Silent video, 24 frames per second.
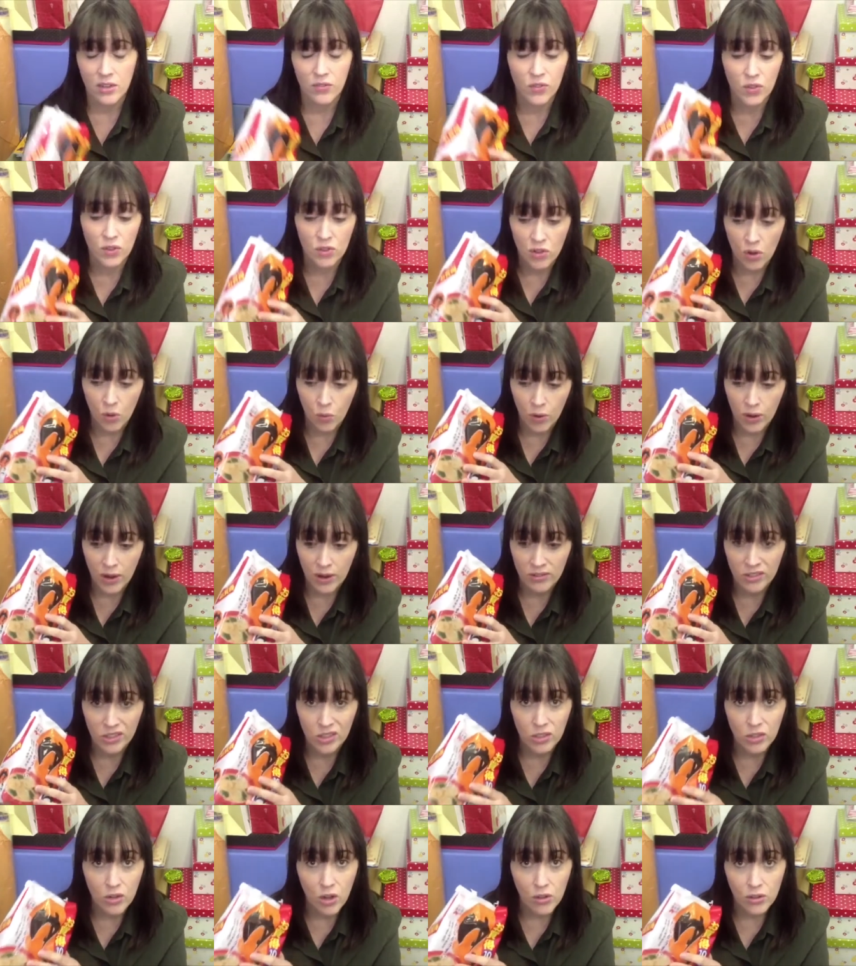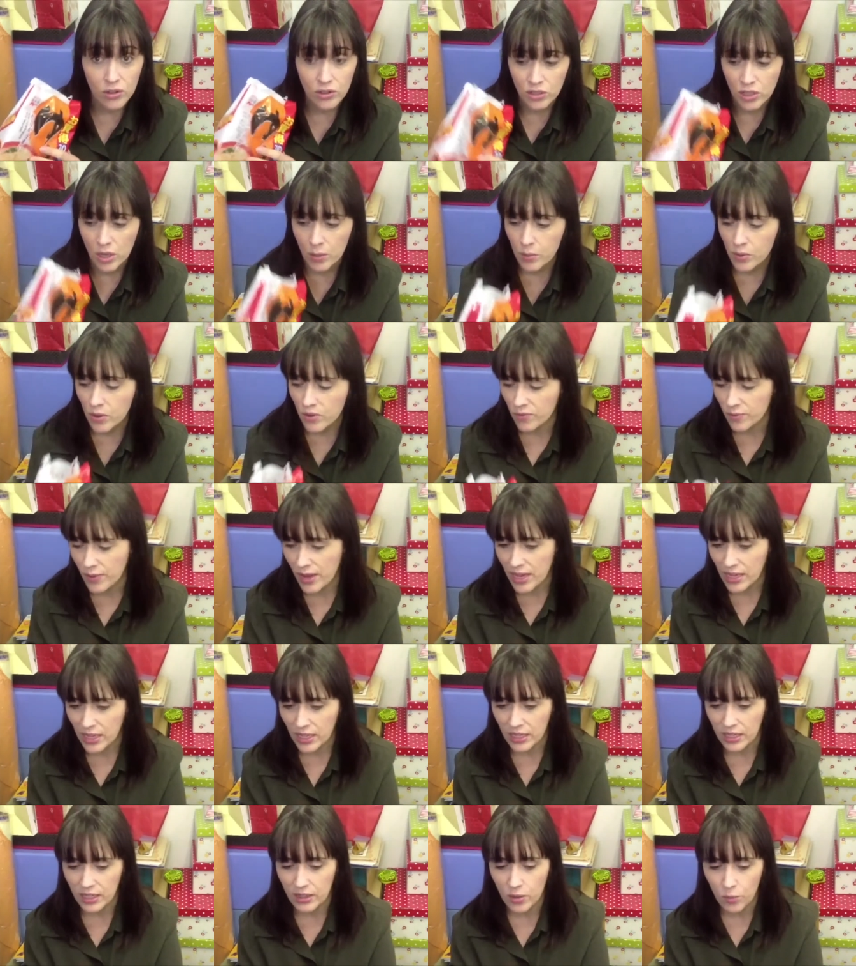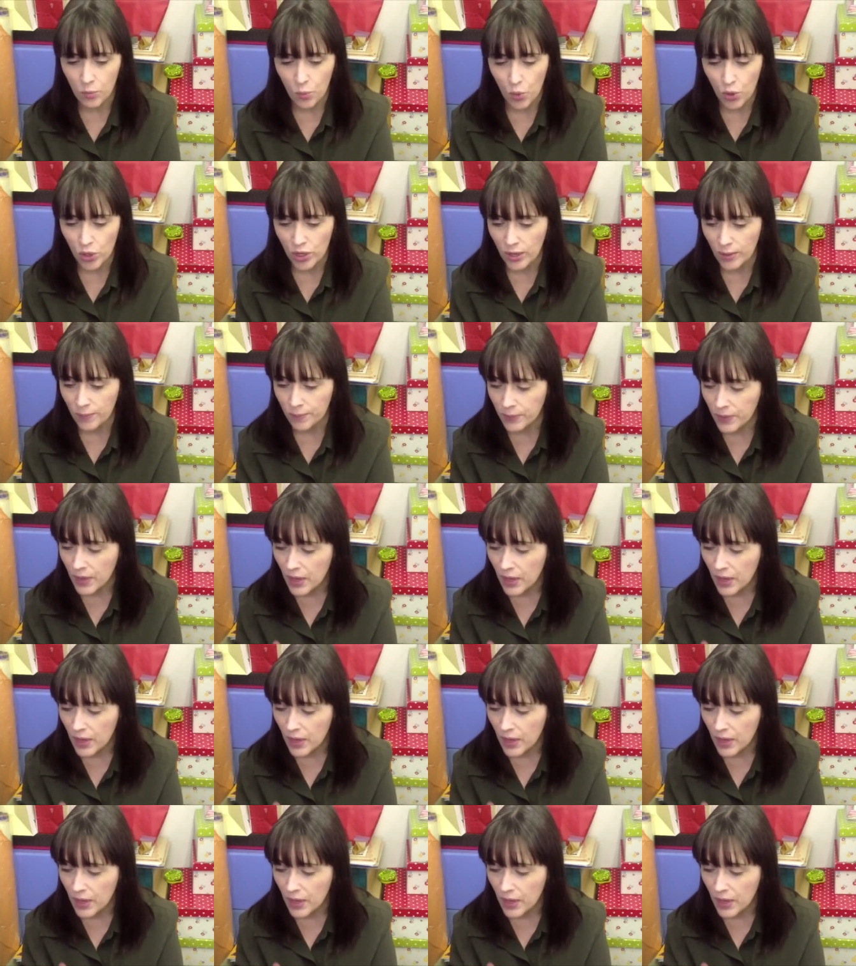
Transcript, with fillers: if you don't want to have to go to all the trouble of making in the morning.